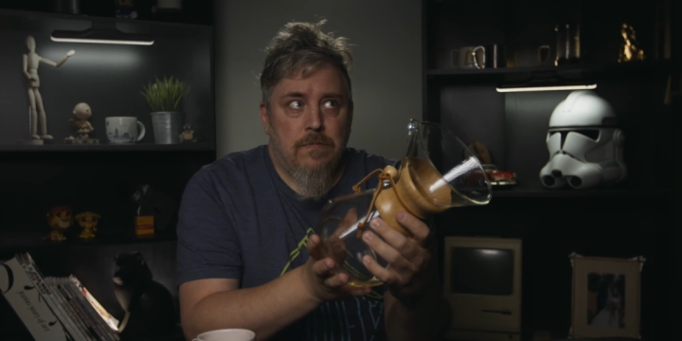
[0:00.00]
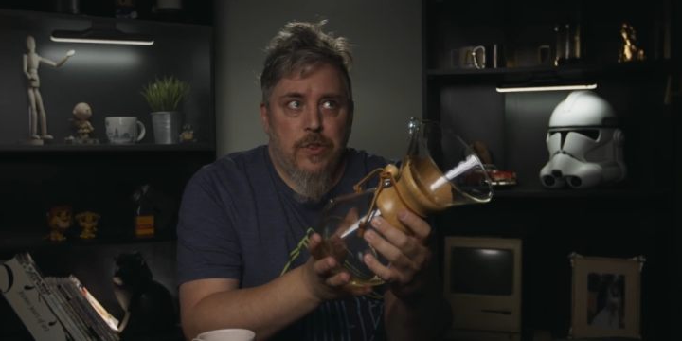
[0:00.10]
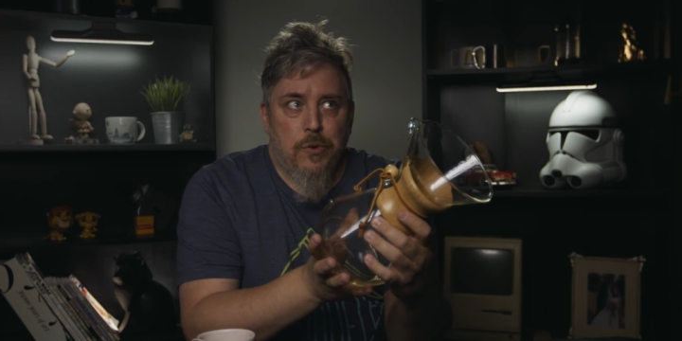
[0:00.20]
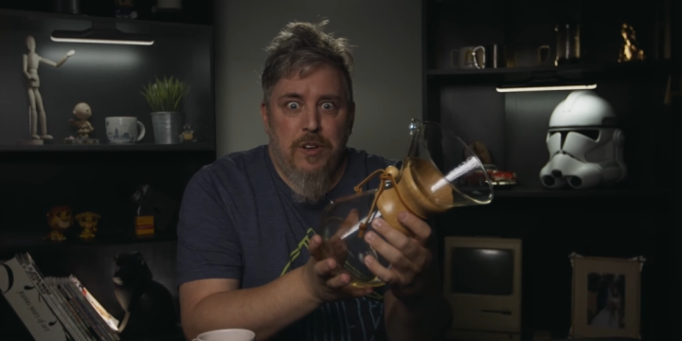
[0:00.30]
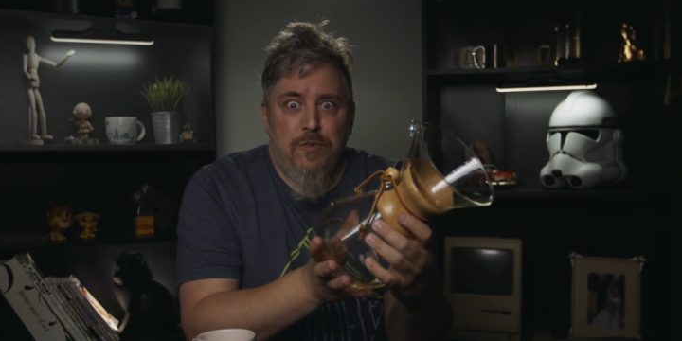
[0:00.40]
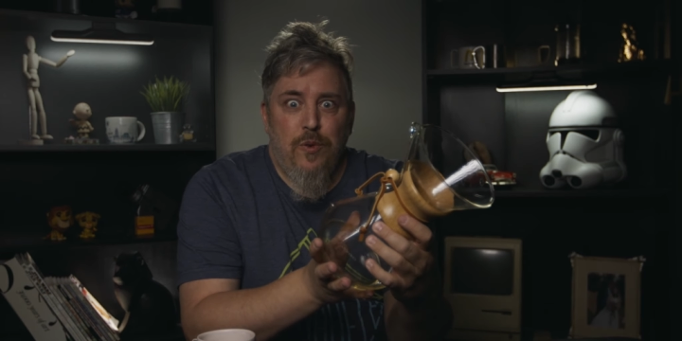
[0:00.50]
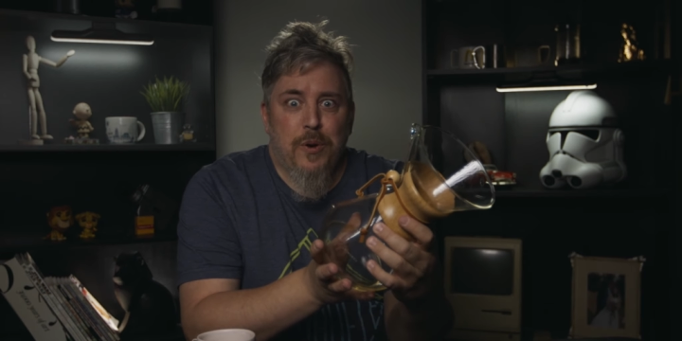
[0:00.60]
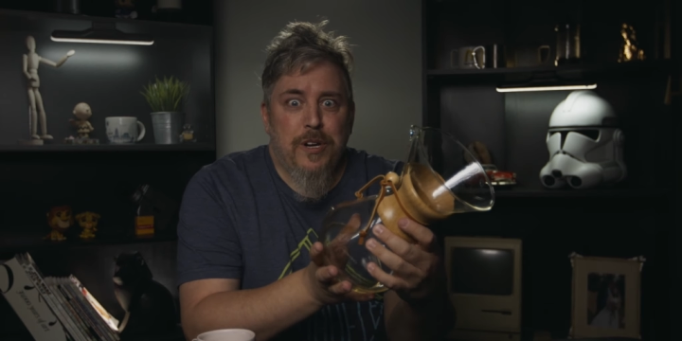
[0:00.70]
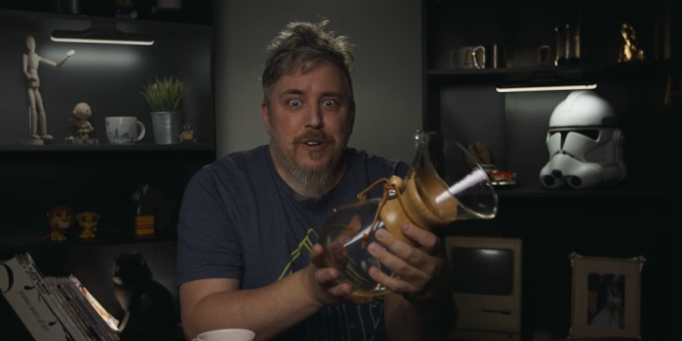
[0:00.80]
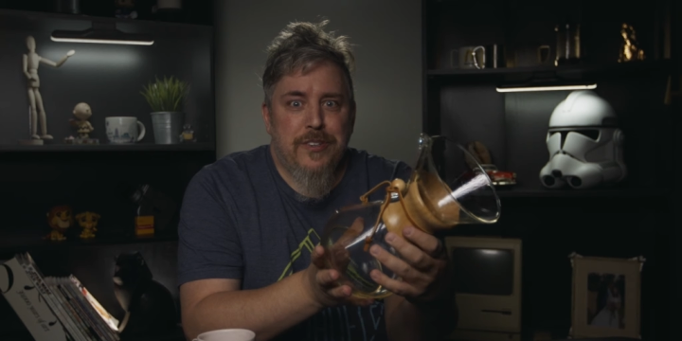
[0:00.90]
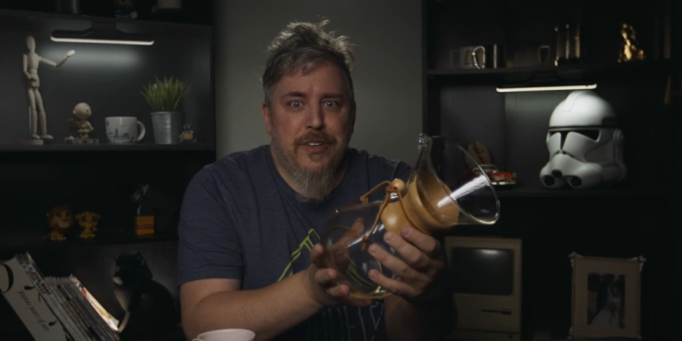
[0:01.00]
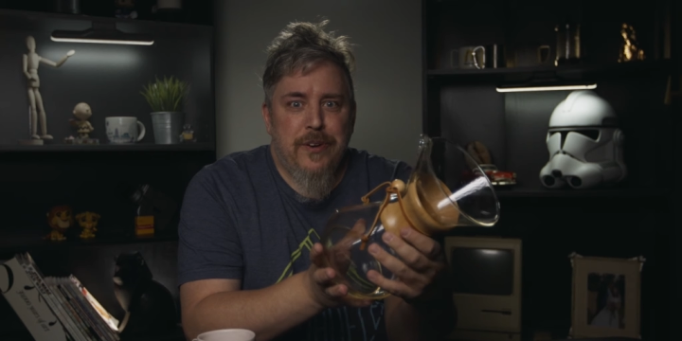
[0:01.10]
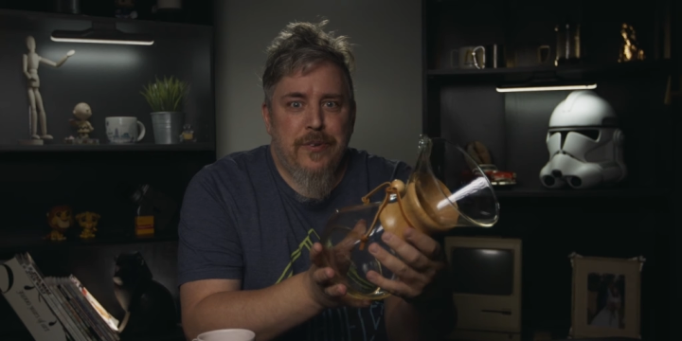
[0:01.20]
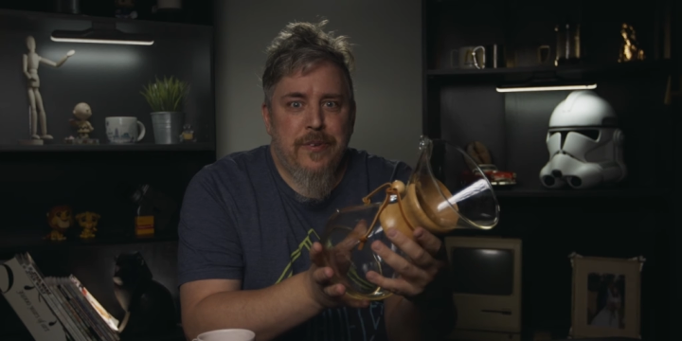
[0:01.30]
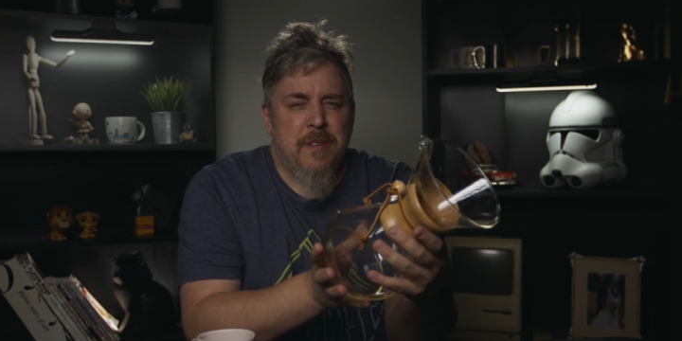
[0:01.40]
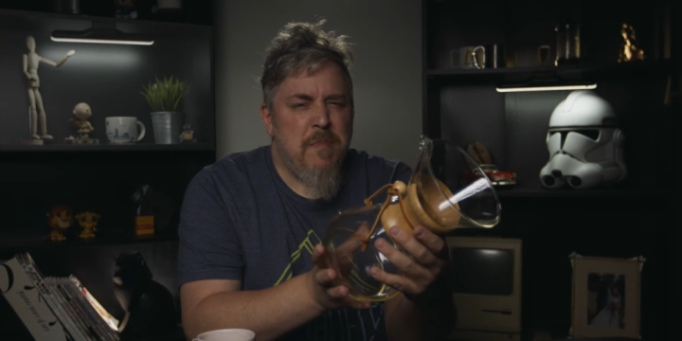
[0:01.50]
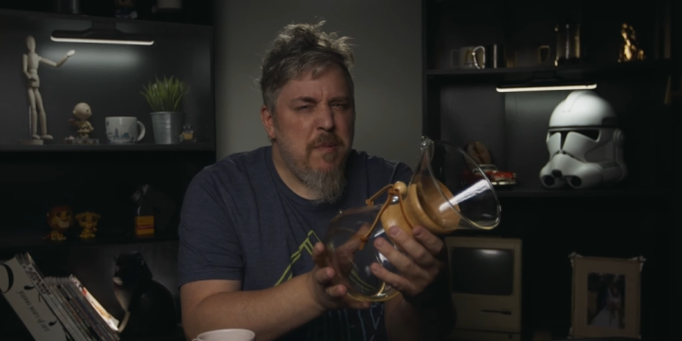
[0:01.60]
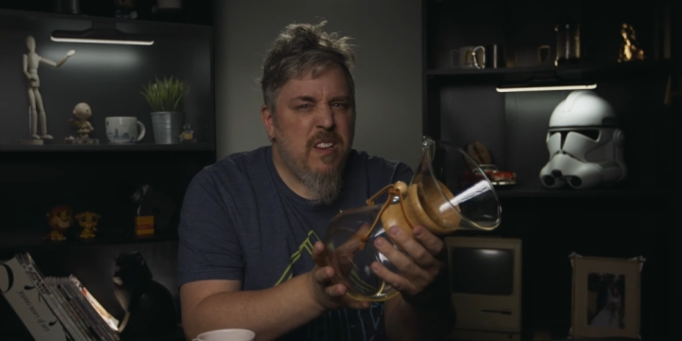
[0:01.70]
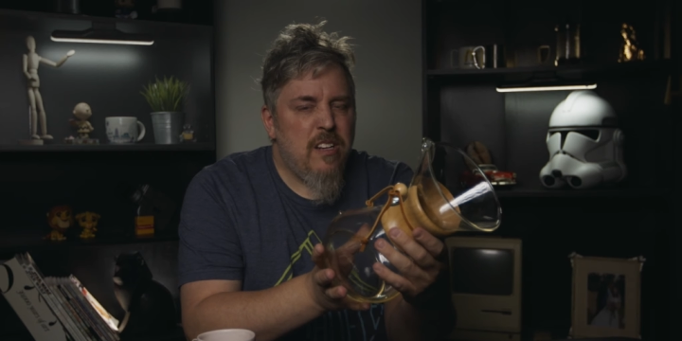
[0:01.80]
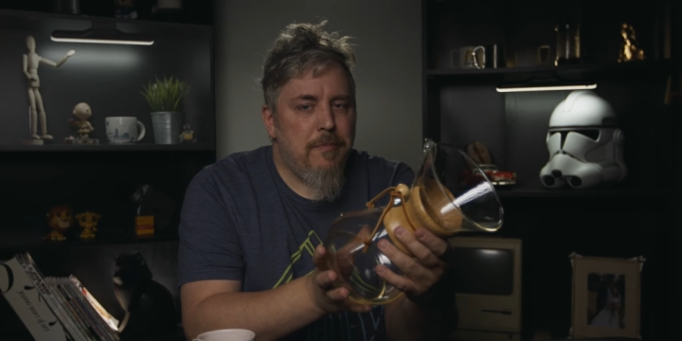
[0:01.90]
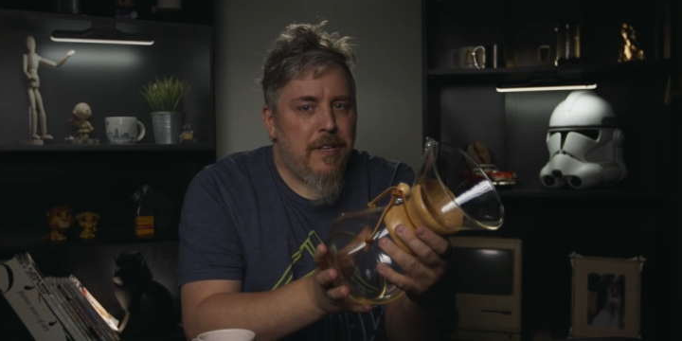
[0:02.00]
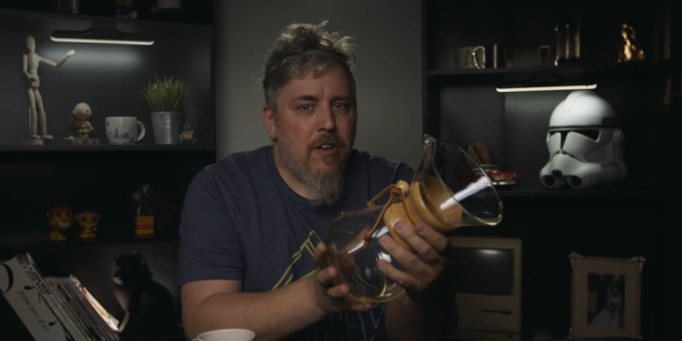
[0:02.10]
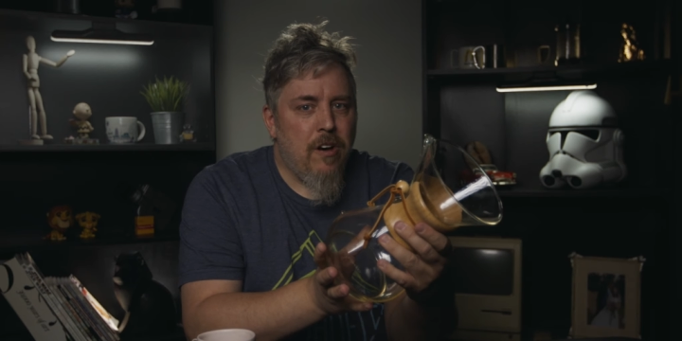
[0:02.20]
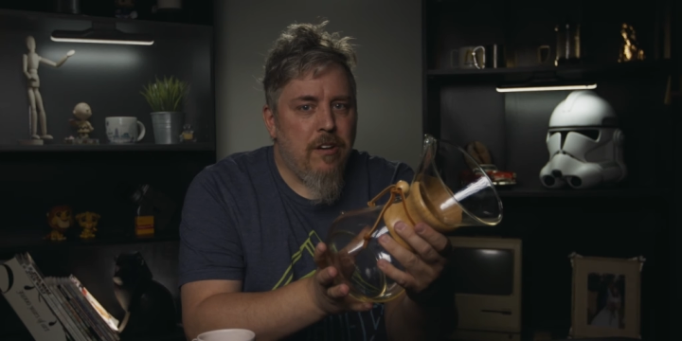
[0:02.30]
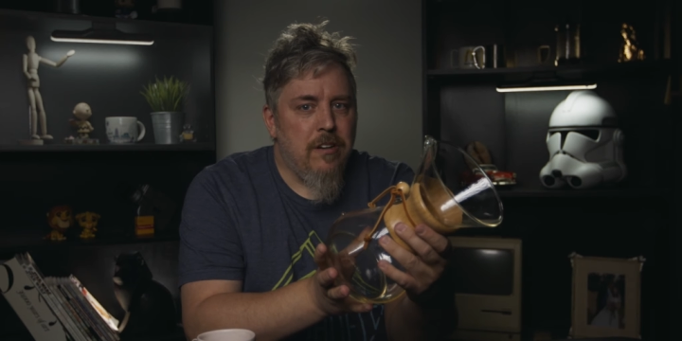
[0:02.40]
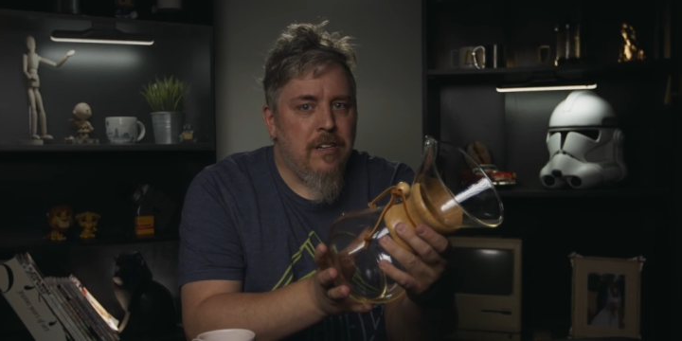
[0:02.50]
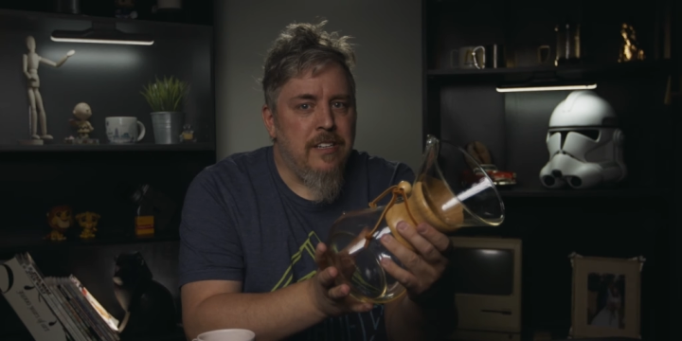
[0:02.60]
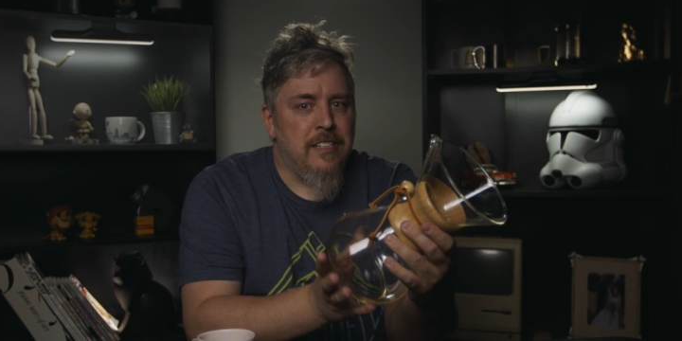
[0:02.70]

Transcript: 3-4 years ago, maybe a little bit longer.